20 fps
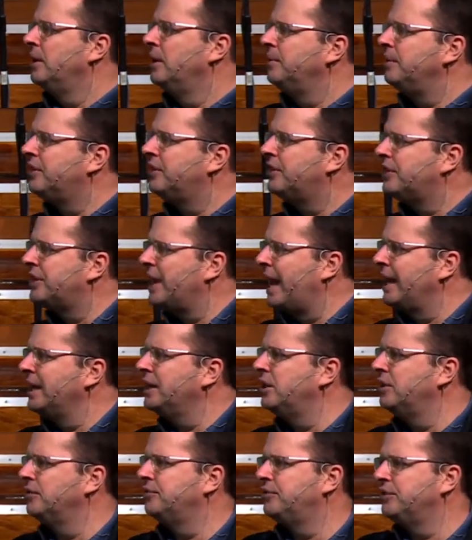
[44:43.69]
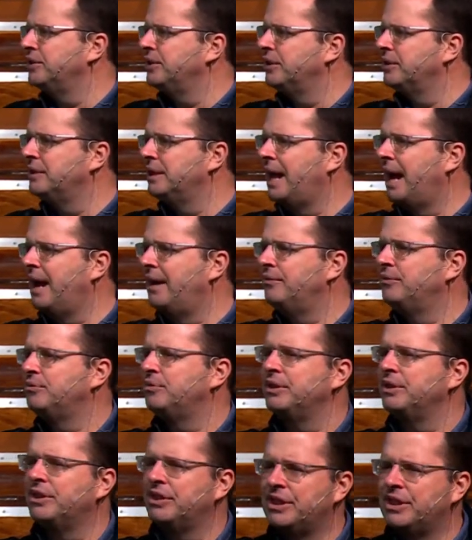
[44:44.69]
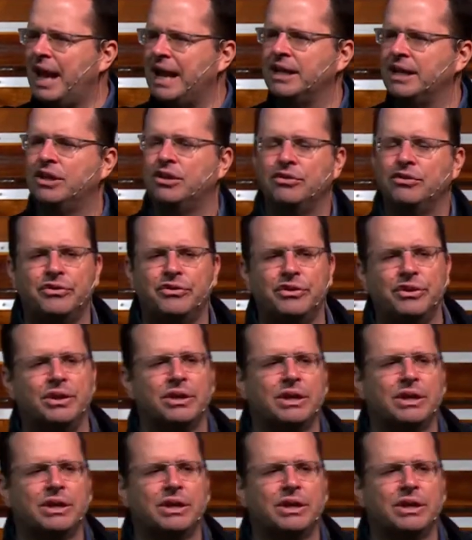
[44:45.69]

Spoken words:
We thank you for your love. We thank you for your